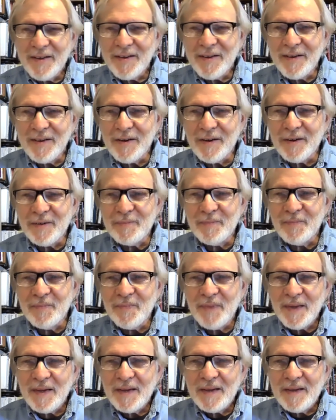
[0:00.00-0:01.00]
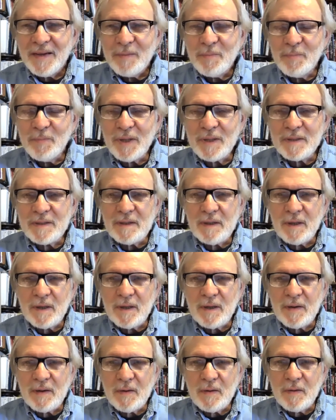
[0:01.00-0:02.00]
um, but
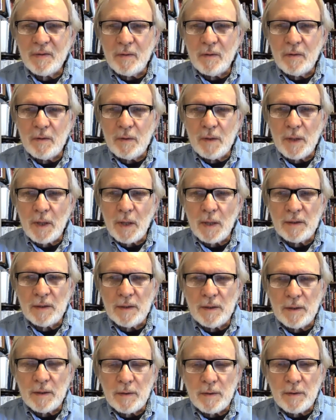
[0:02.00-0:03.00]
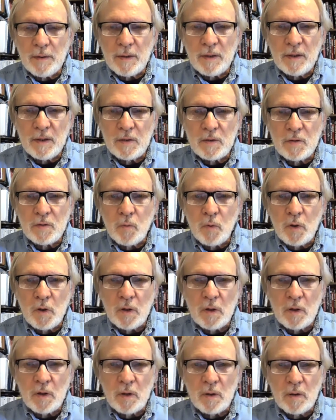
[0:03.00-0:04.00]
uh, the idea that his
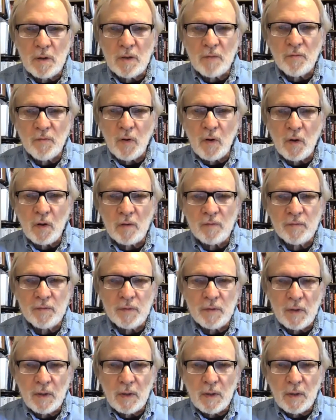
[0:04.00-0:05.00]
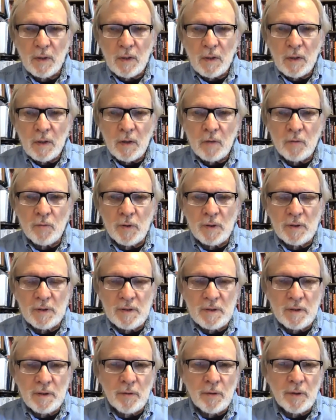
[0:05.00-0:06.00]
work involved a really
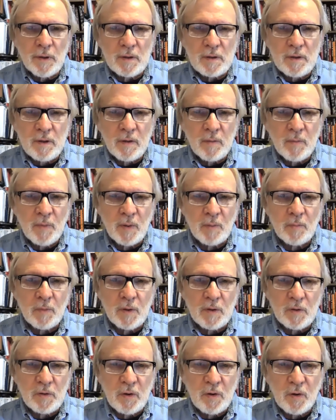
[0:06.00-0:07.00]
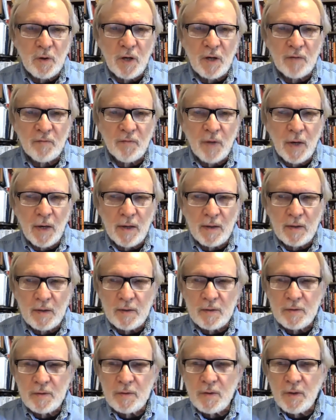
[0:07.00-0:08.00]
serious commitment to
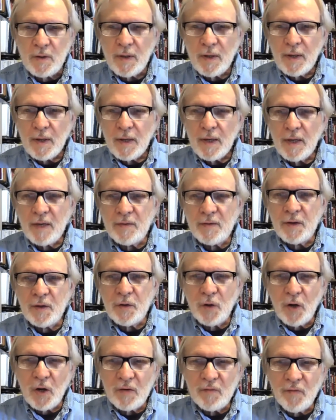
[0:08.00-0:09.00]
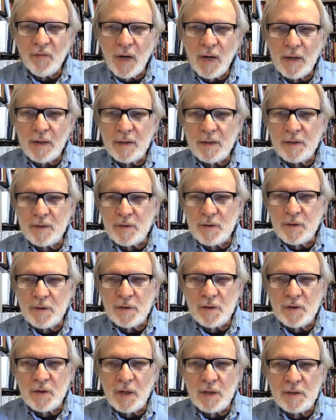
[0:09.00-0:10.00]
nonviolence, and that nonviolence
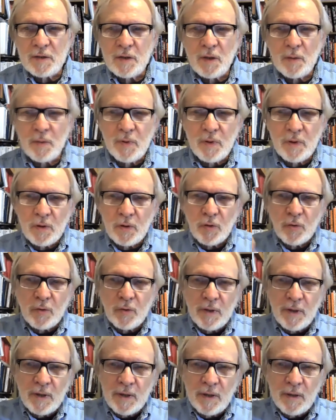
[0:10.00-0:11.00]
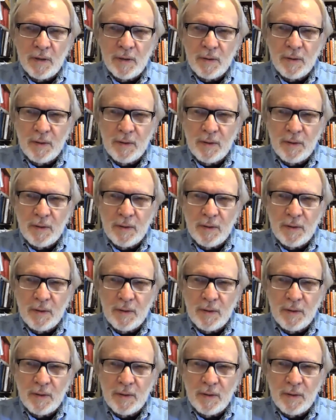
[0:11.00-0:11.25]
is not something you can